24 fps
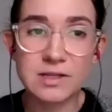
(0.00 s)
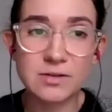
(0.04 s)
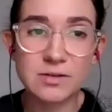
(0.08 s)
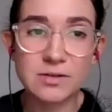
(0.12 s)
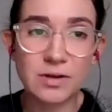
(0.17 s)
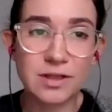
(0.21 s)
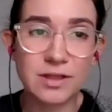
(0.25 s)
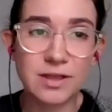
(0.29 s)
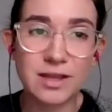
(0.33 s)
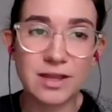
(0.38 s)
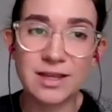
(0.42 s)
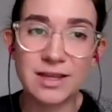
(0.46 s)
So
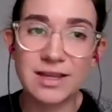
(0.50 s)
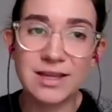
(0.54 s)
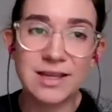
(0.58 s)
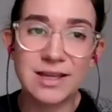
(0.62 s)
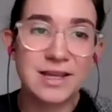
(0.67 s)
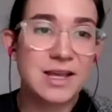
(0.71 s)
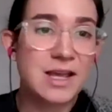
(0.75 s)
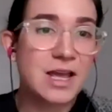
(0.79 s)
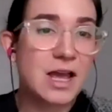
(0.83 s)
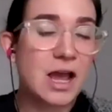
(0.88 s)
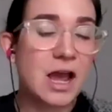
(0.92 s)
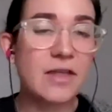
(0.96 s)
I think
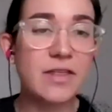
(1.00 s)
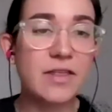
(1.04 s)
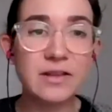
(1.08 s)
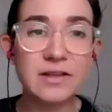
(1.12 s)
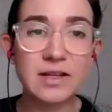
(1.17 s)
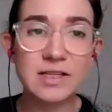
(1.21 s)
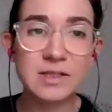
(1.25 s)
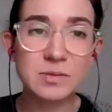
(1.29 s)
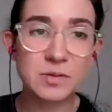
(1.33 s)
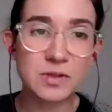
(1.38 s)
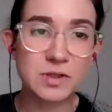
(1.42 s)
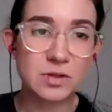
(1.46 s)

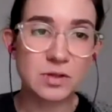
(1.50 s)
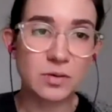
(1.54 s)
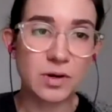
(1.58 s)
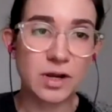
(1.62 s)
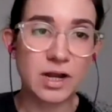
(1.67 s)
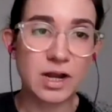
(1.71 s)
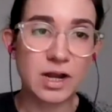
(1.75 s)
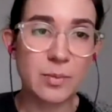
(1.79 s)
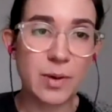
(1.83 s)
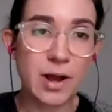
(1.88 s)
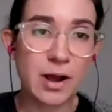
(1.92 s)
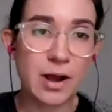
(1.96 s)
that's what's
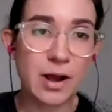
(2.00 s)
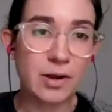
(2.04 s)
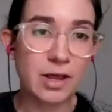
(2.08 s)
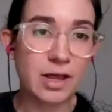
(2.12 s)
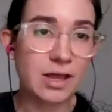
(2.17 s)
great about